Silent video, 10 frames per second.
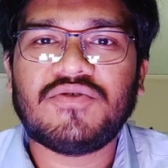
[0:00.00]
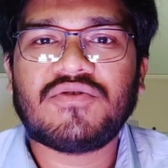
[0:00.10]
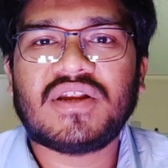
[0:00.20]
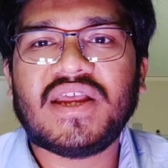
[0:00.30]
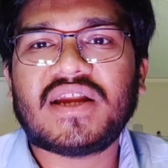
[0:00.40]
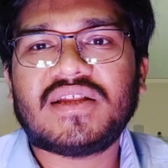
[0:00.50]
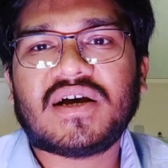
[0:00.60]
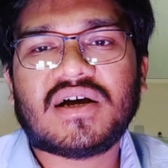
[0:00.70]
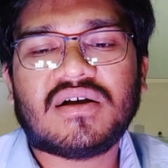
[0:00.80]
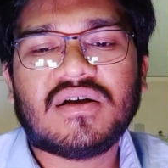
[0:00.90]
clear
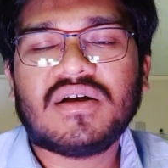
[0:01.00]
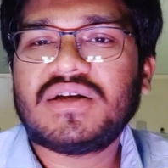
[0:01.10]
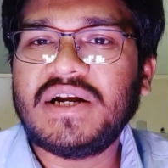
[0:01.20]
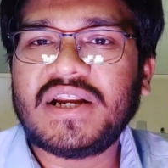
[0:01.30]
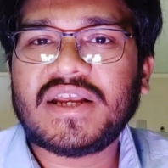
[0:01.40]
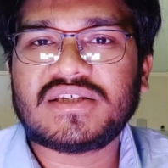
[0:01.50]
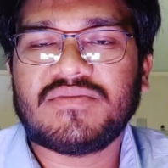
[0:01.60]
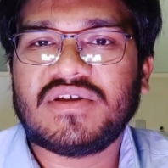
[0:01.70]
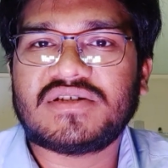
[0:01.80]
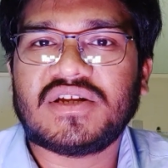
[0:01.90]
the written
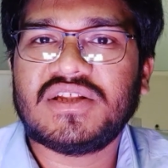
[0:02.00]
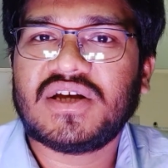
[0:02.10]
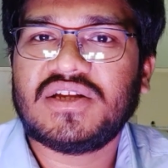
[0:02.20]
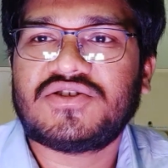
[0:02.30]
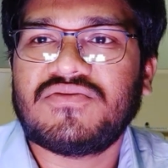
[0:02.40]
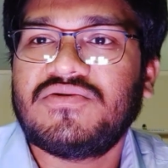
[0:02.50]
examination in the interview.